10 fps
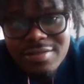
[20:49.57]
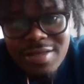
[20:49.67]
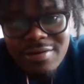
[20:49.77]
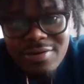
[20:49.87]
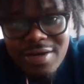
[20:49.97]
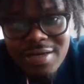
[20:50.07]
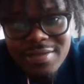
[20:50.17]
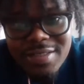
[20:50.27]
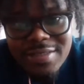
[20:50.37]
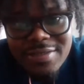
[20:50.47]
I don't know how
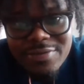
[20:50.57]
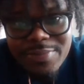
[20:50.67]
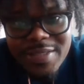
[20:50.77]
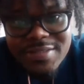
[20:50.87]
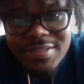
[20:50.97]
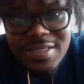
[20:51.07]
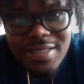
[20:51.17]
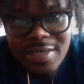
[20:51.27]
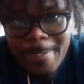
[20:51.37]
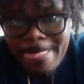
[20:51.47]
either best to say
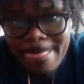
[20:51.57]
that.